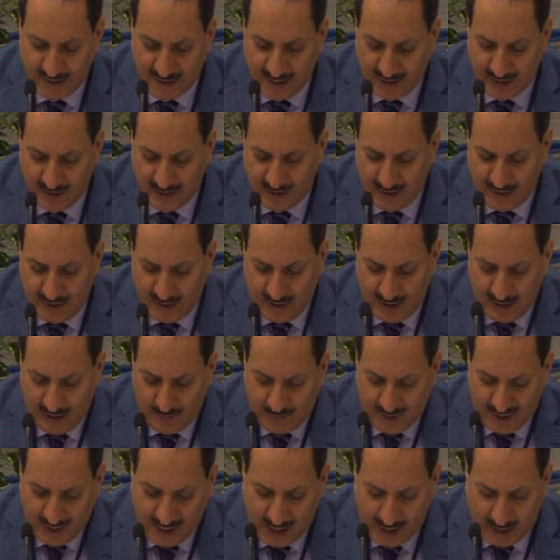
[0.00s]
We
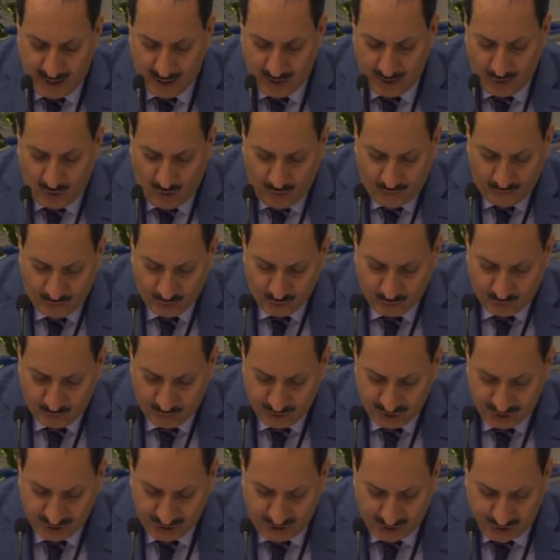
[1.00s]
need today
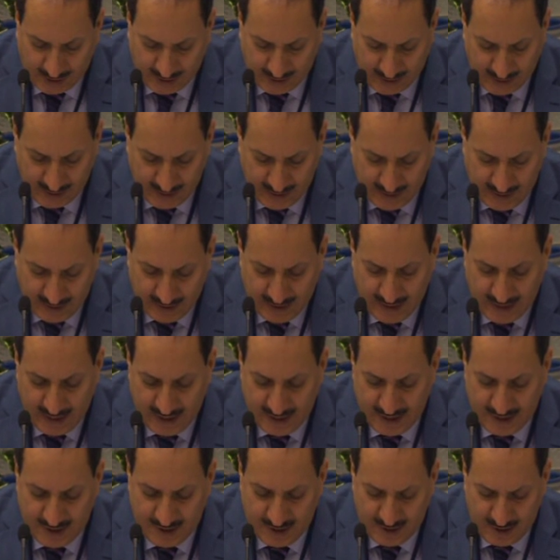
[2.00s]
a culture
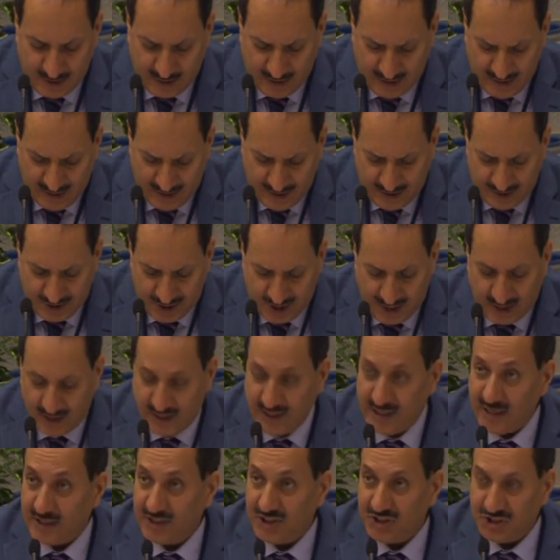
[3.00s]
of
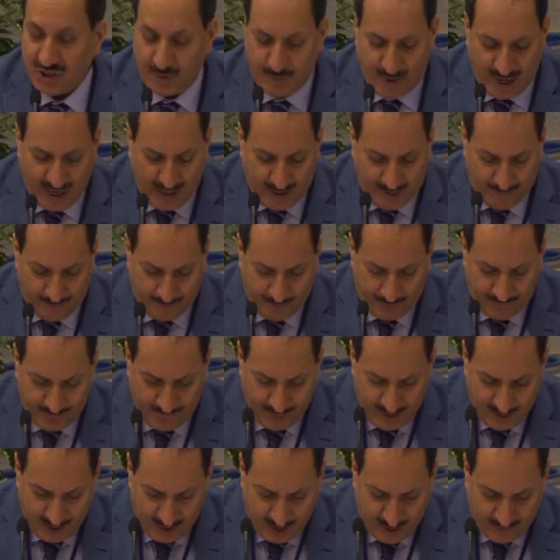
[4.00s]

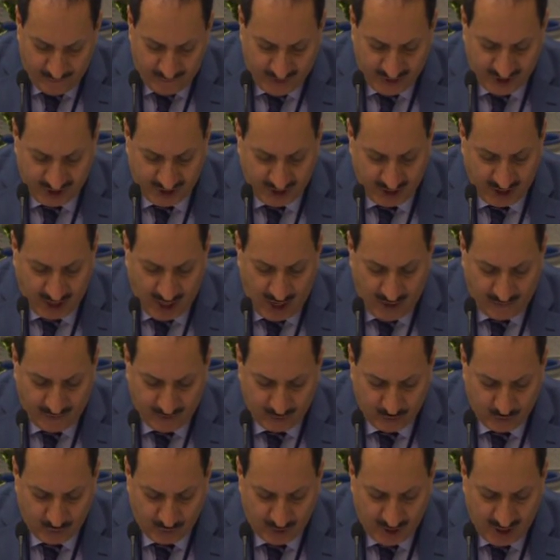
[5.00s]
development
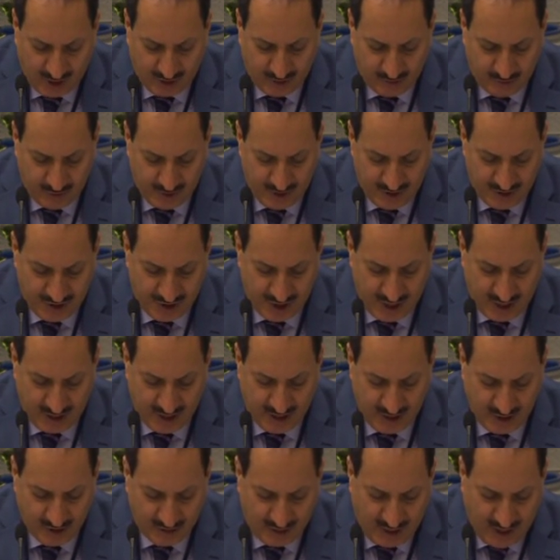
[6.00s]
and solidarity, as
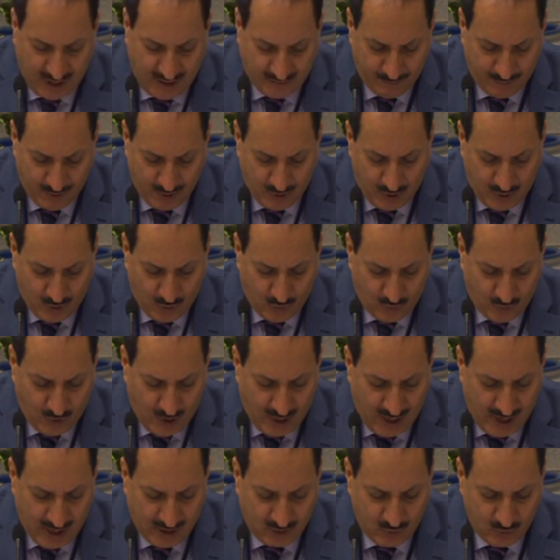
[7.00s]
well as
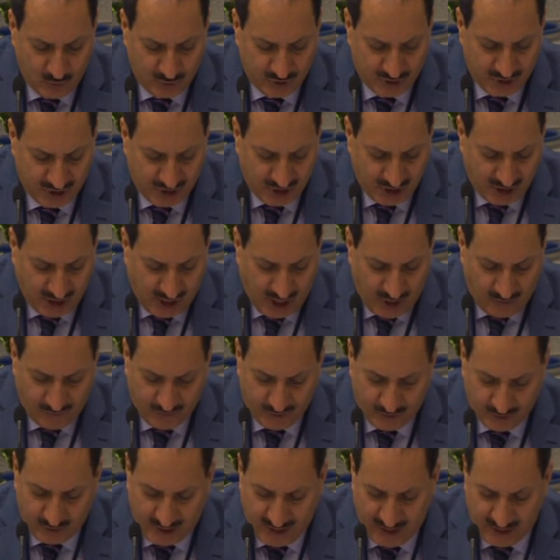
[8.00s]
responsibility
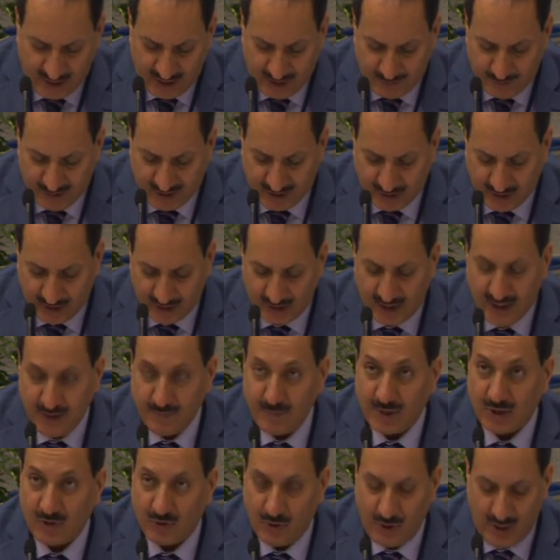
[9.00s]
to build a
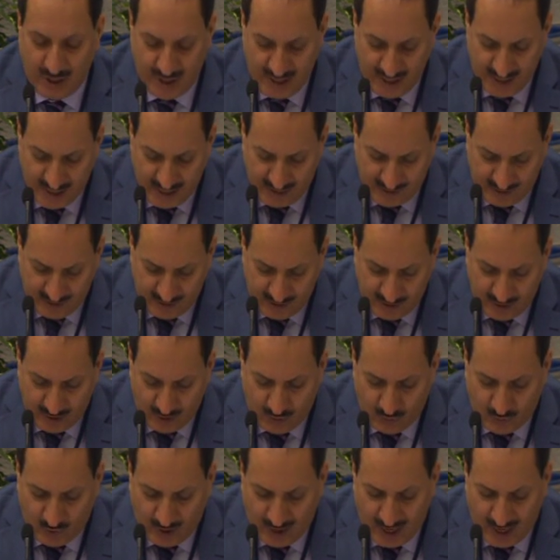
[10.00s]
common future for all.